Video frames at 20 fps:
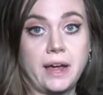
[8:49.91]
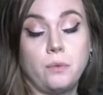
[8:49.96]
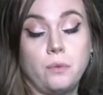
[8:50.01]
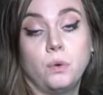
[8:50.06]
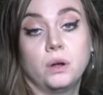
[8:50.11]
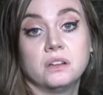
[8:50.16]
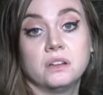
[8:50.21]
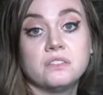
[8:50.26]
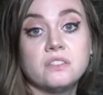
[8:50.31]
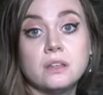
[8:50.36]

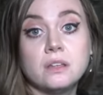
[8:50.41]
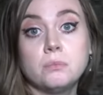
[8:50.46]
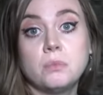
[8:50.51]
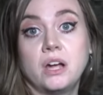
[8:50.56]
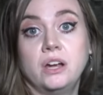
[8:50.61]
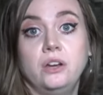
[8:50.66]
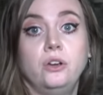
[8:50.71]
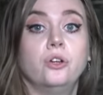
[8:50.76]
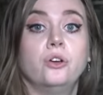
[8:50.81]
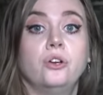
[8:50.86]
One of them
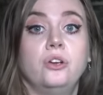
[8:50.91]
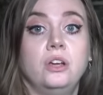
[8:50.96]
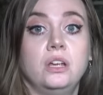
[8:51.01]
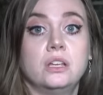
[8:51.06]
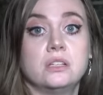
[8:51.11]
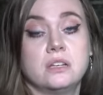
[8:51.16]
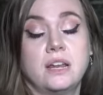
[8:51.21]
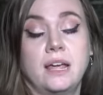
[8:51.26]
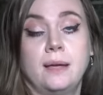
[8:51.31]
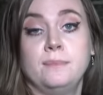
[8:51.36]
I know
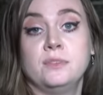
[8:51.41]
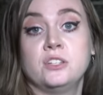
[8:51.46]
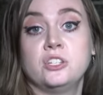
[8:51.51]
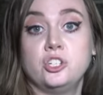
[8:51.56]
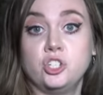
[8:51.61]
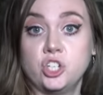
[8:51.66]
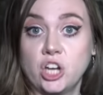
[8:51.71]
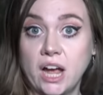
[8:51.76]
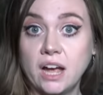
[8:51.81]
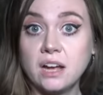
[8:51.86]
is named
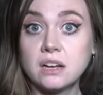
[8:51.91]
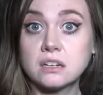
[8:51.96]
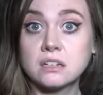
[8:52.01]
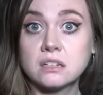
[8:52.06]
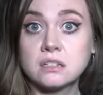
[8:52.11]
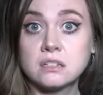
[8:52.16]
Jack,